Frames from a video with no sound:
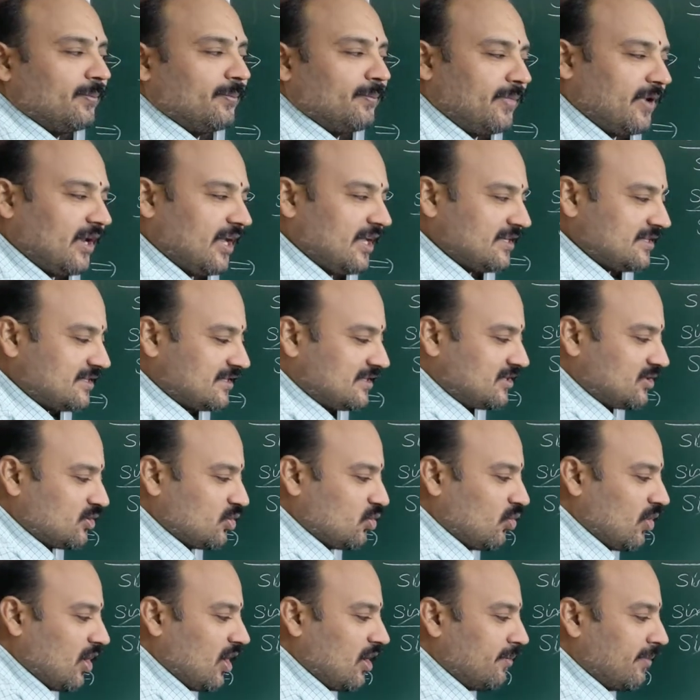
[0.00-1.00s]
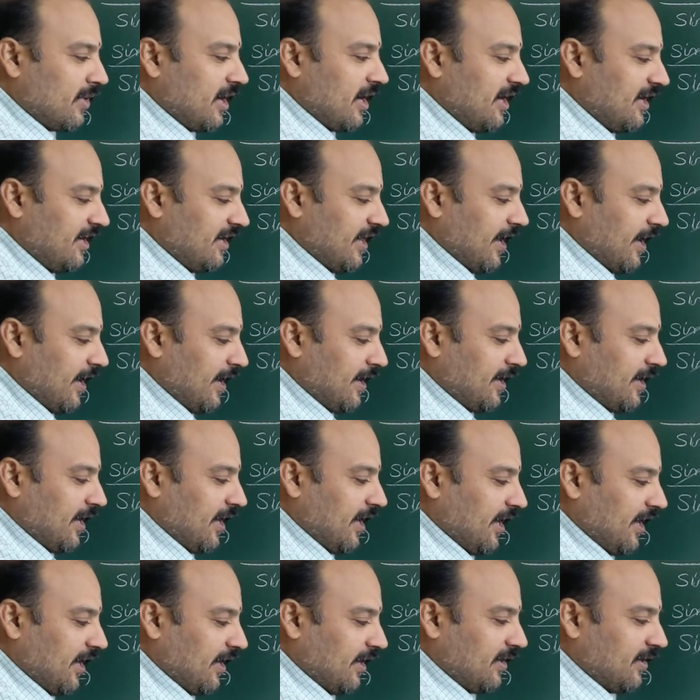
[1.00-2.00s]
plus 1 by tan
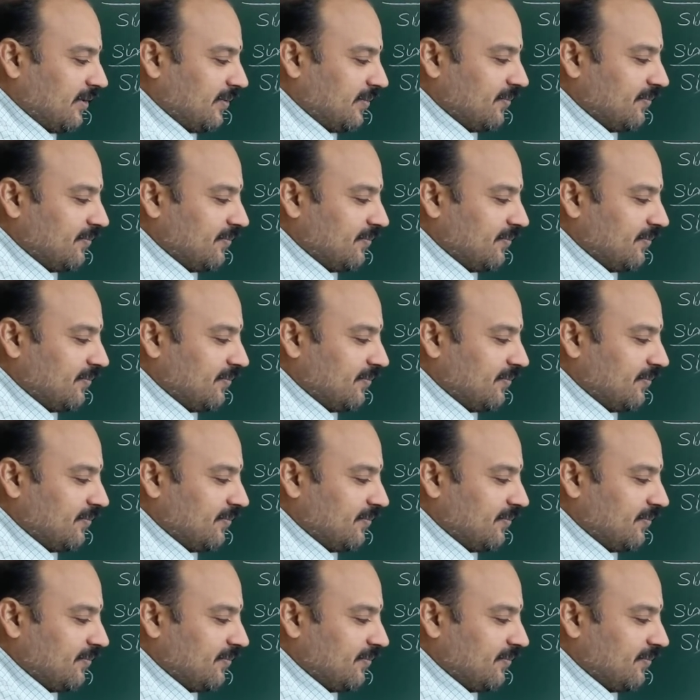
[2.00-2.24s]
A,